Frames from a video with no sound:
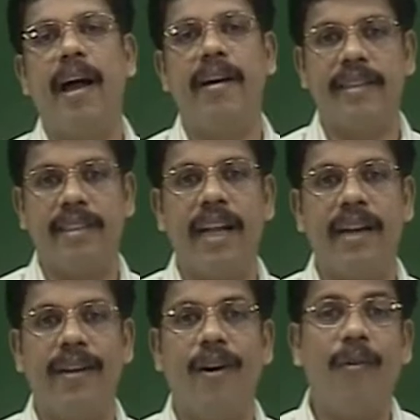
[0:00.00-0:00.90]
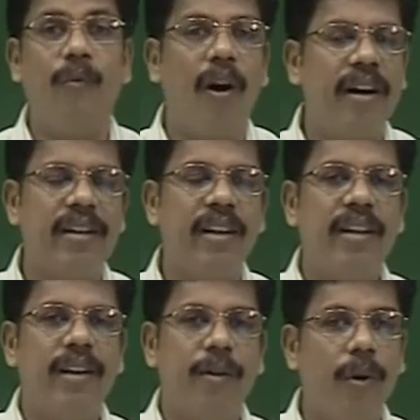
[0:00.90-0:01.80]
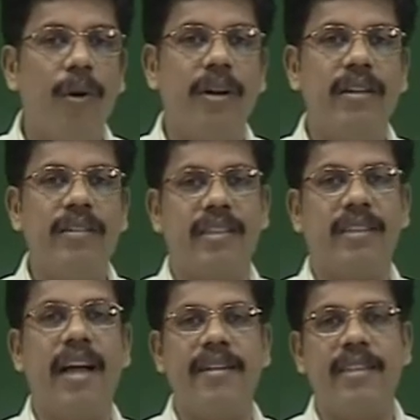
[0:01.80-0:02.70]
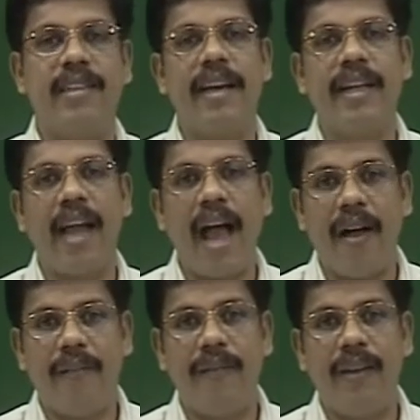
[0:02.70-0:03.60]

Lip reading: understanding, or what role does understanding have